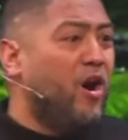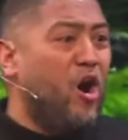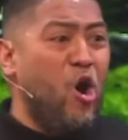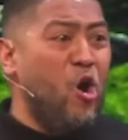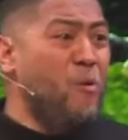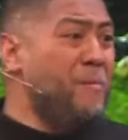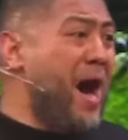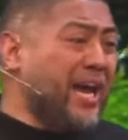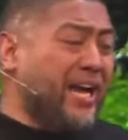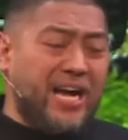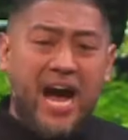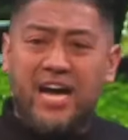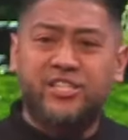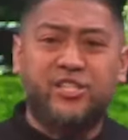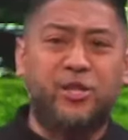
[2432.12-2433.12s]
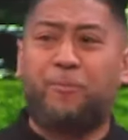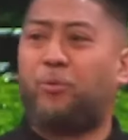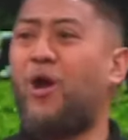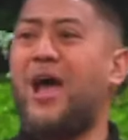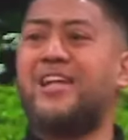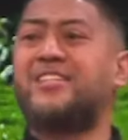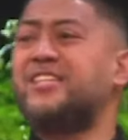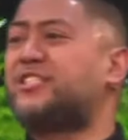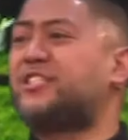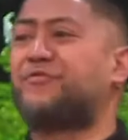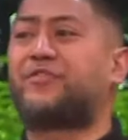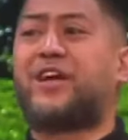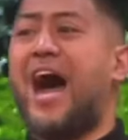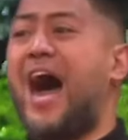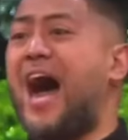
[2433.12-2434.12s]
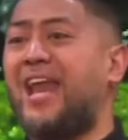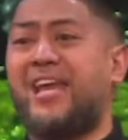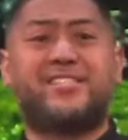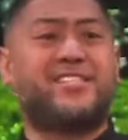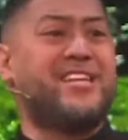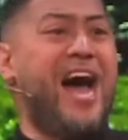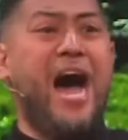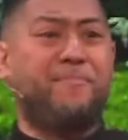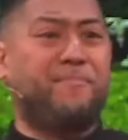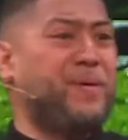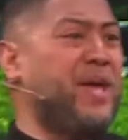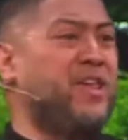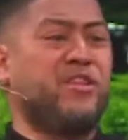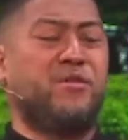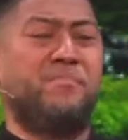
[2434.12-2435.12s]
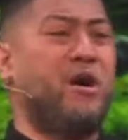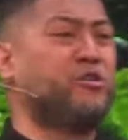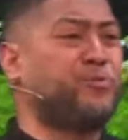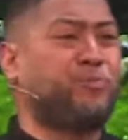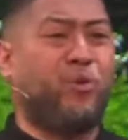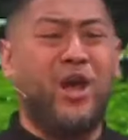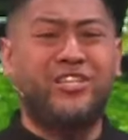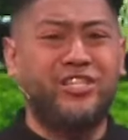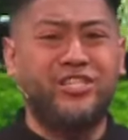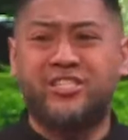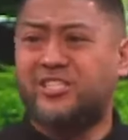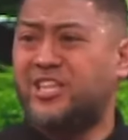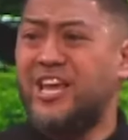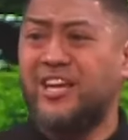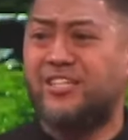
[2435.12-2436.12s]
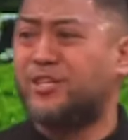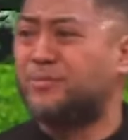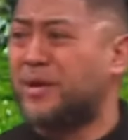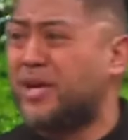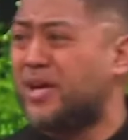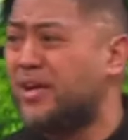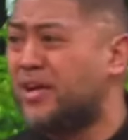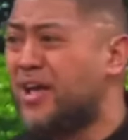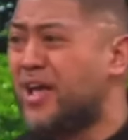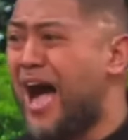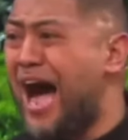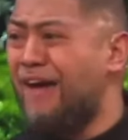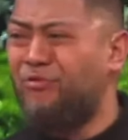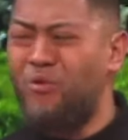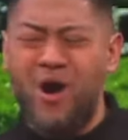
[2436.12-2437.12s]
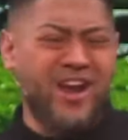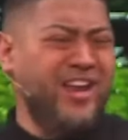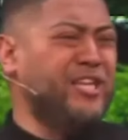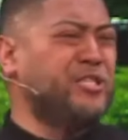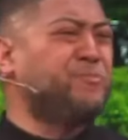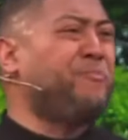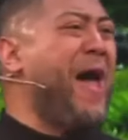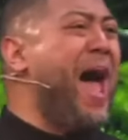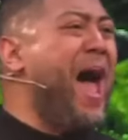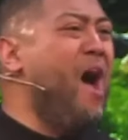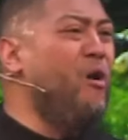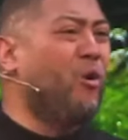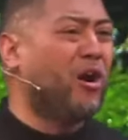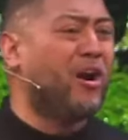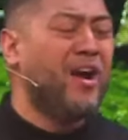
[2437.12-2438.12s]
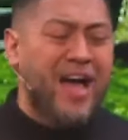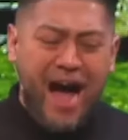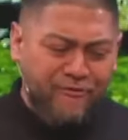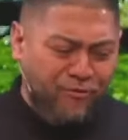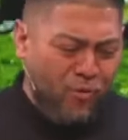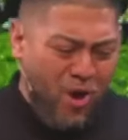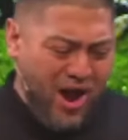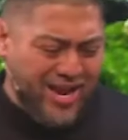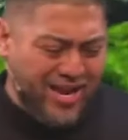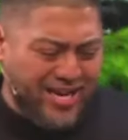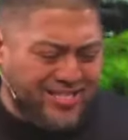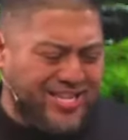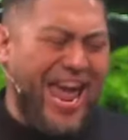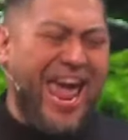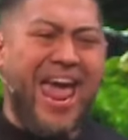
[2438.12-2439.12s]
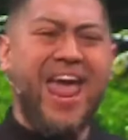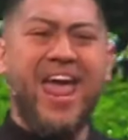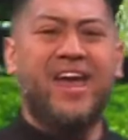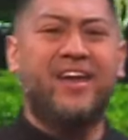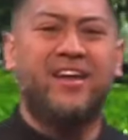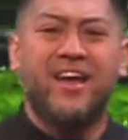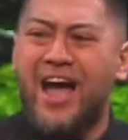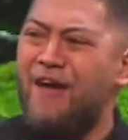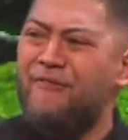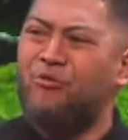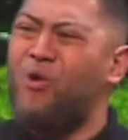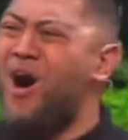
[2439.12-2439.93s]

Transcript: Oh my gosh, the presence of God has not been the most precious thing to me. I've wanted his power. I've wanted his hand. I've